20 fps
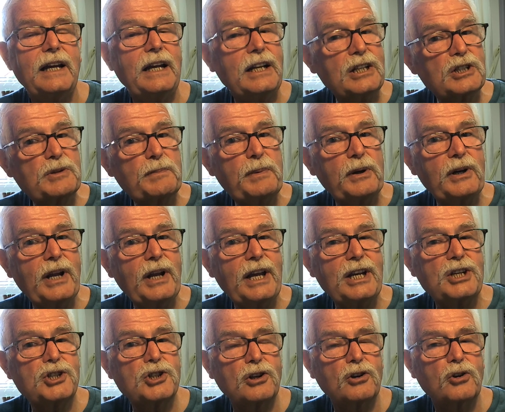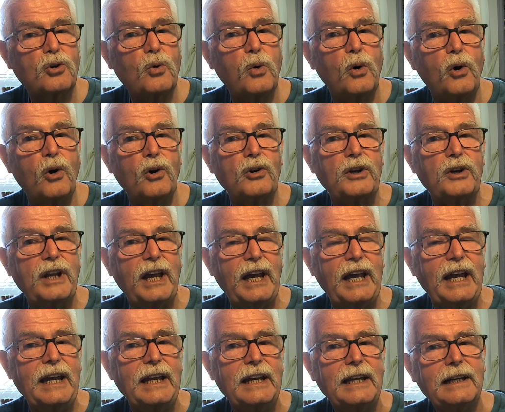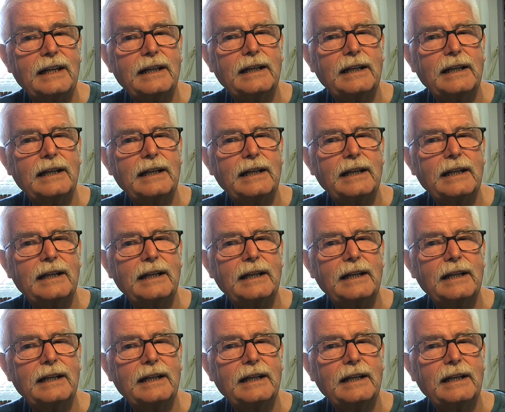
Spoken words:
inspirational quote day